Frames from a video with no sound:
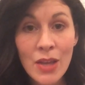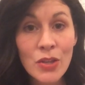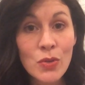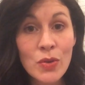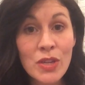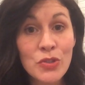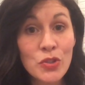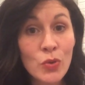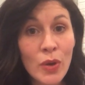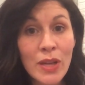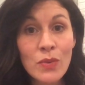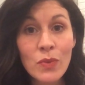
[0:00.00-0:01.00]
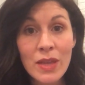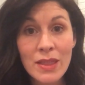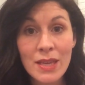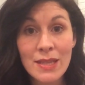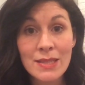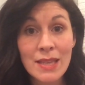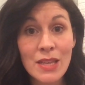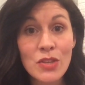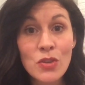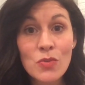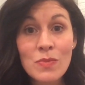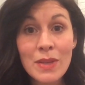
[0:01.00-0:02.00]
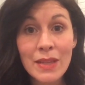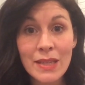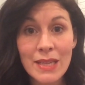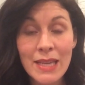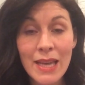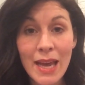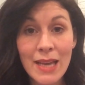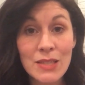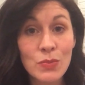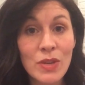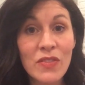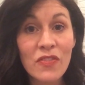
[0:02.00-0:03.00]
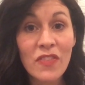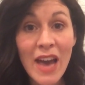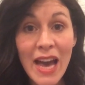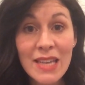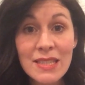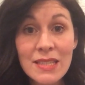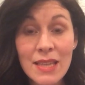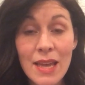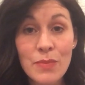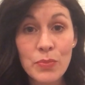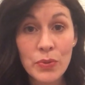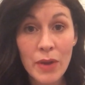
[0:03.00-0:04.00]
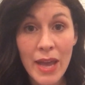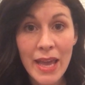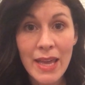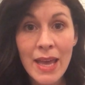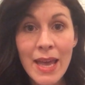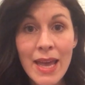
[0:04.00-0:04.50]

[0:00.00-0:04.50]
You can join with us in humility as we fast and pray